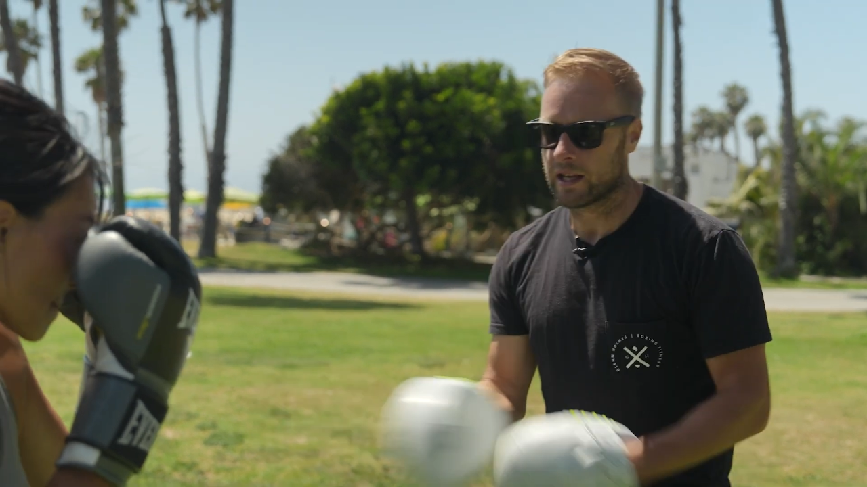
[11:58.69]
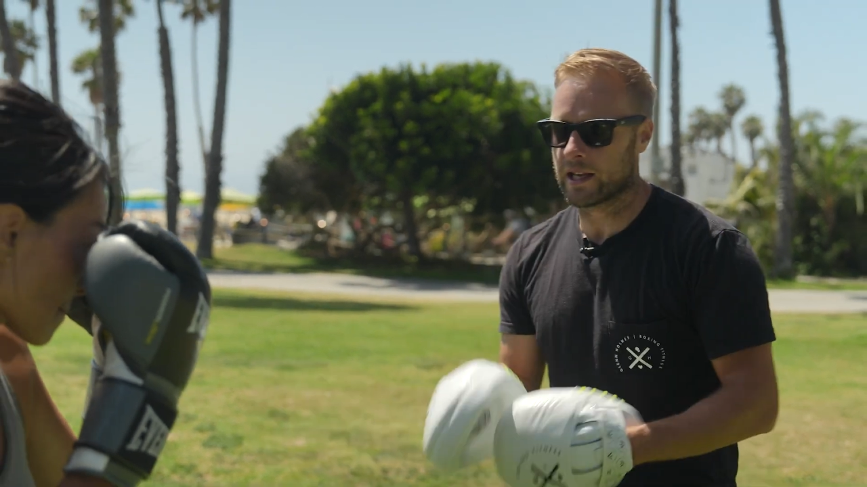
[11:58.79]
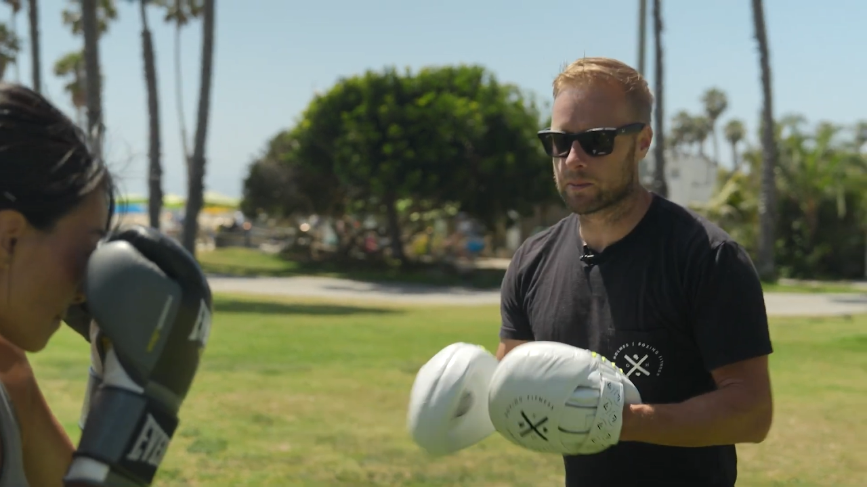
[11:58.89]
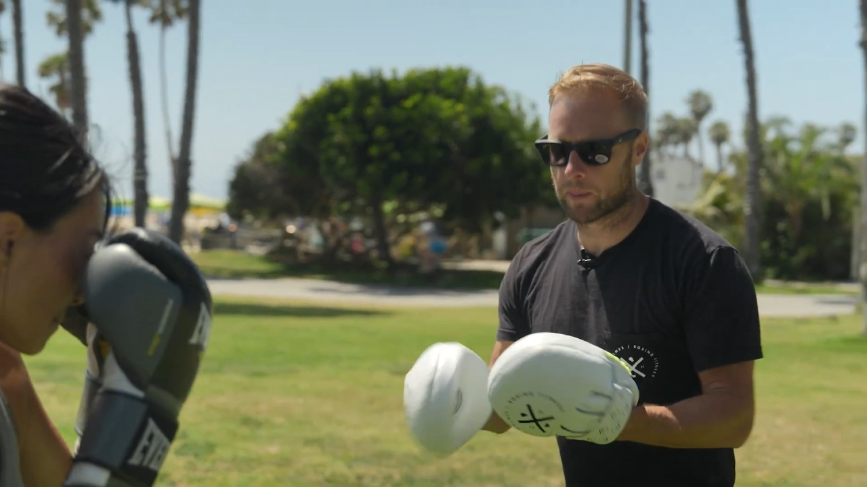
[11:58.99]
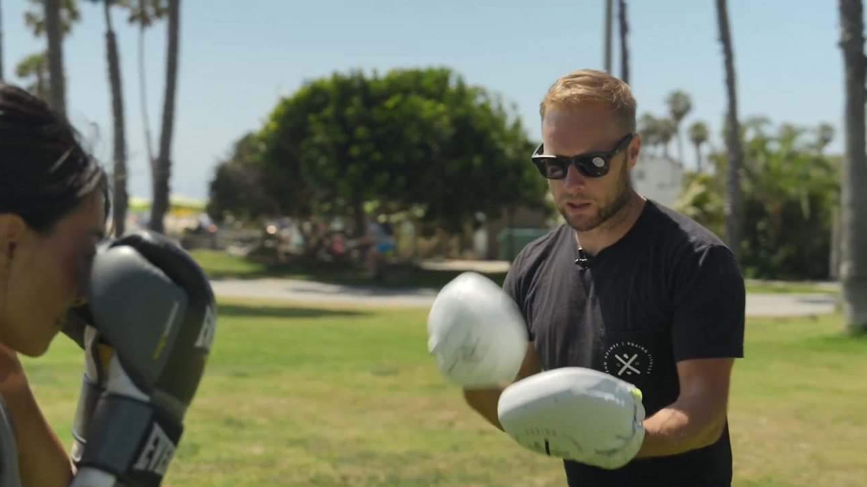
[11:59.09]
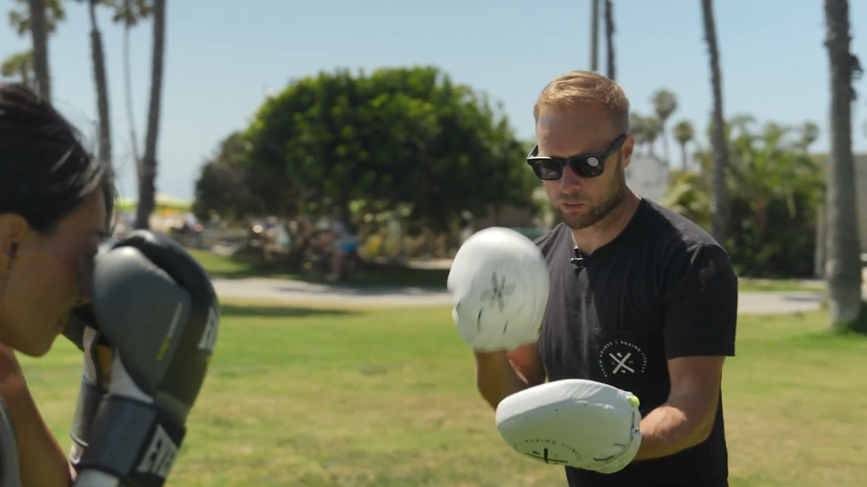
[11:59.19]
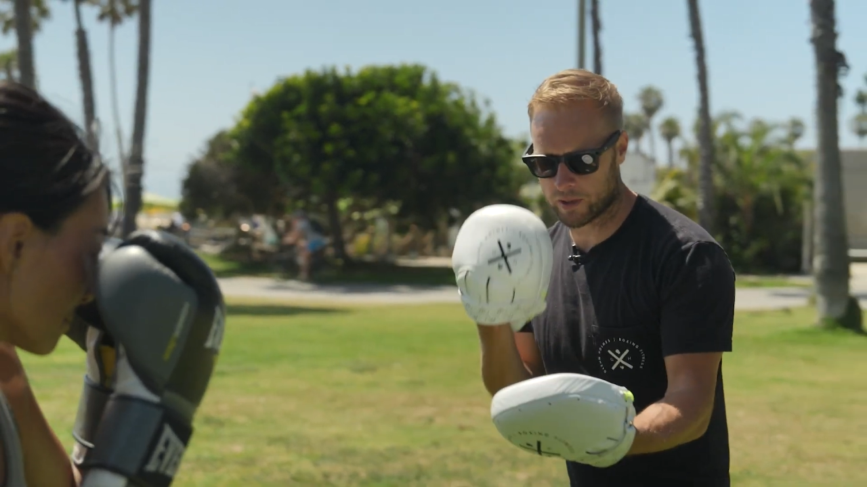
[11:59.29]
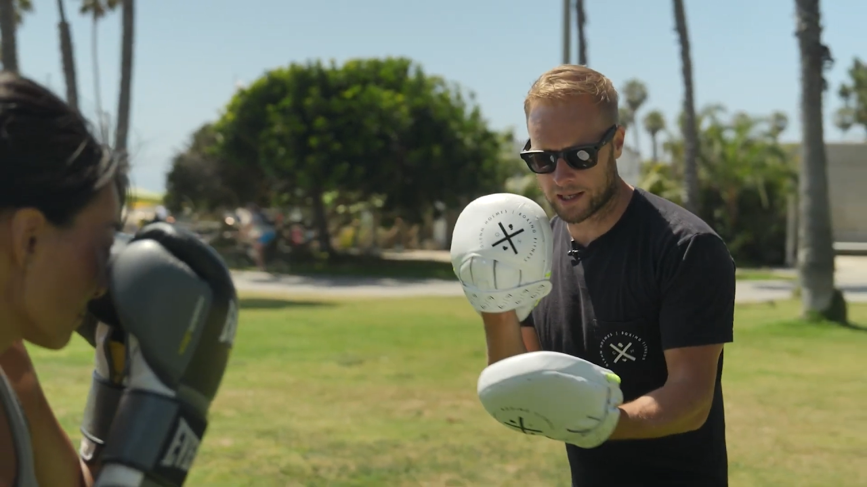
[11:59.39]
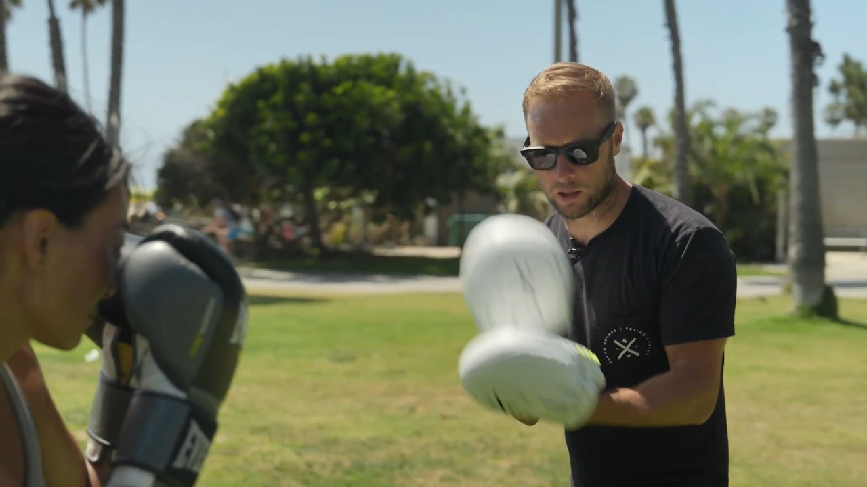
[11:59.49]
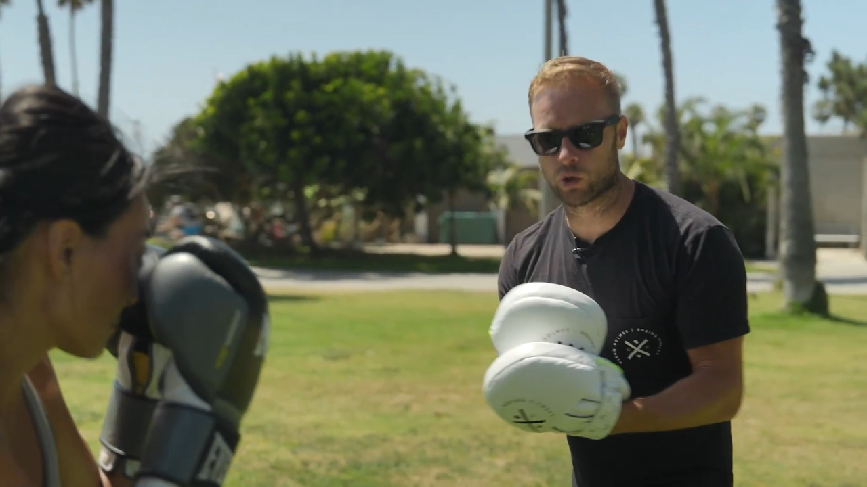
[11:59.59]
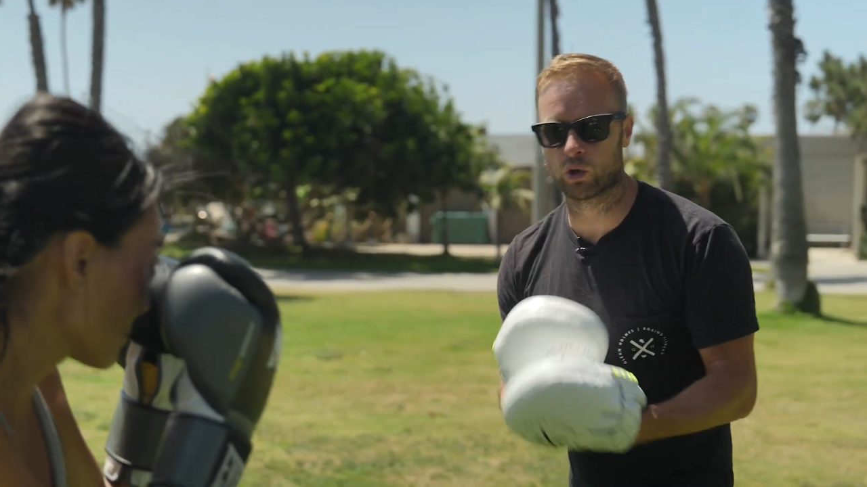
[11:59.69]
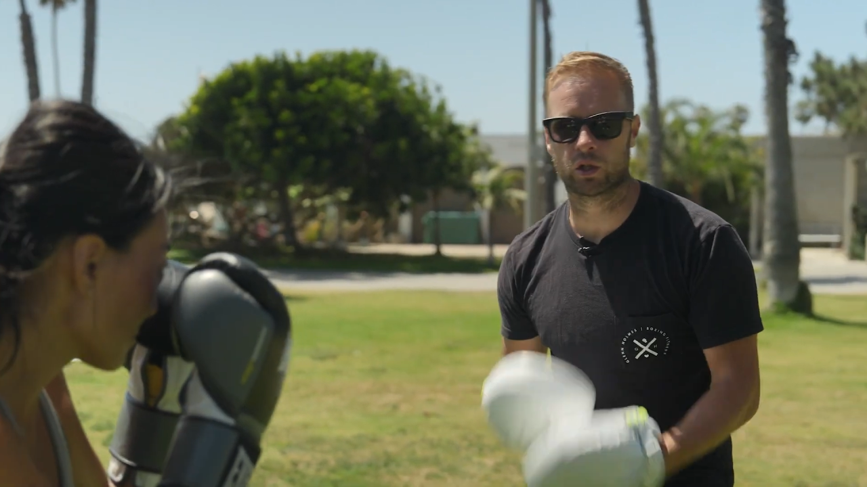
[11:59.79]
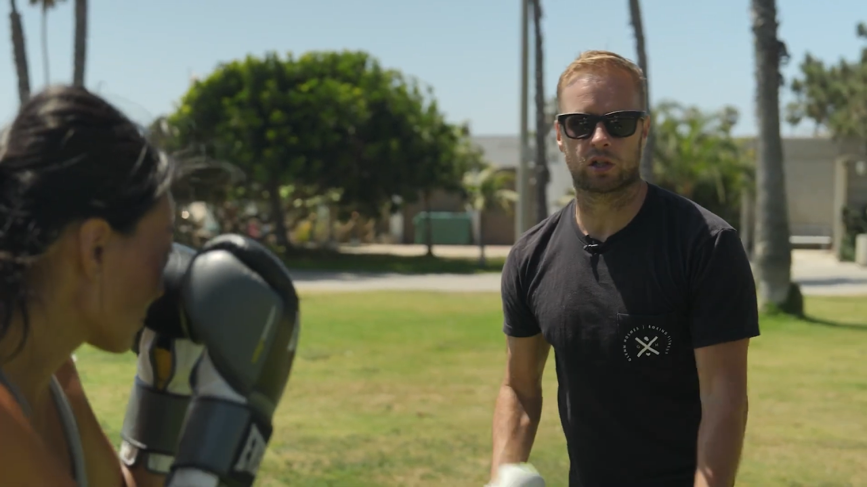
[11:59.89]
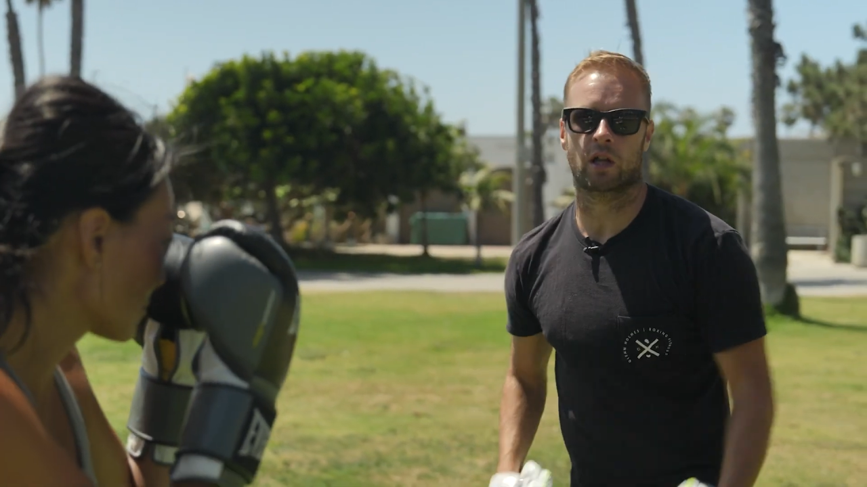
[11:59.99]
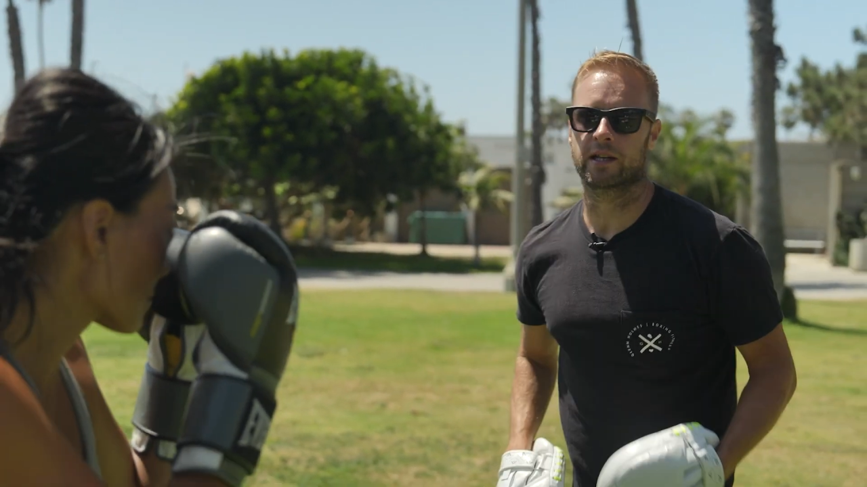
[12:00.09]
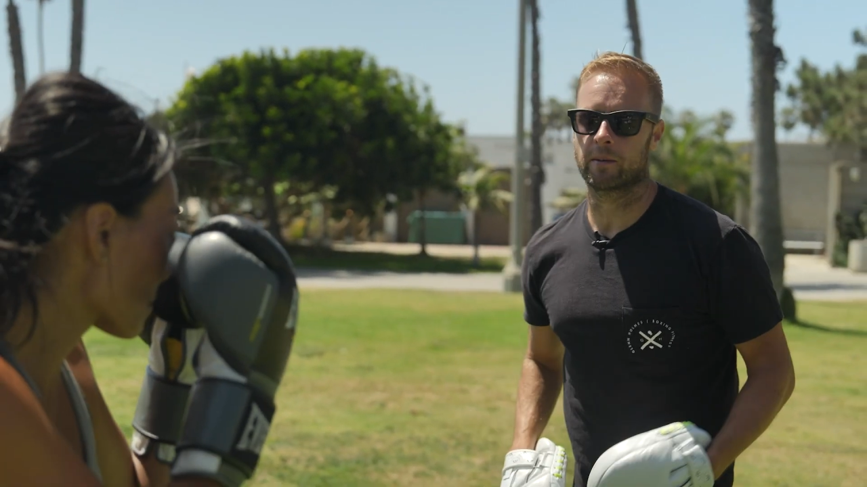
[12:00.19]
is by creating a good solid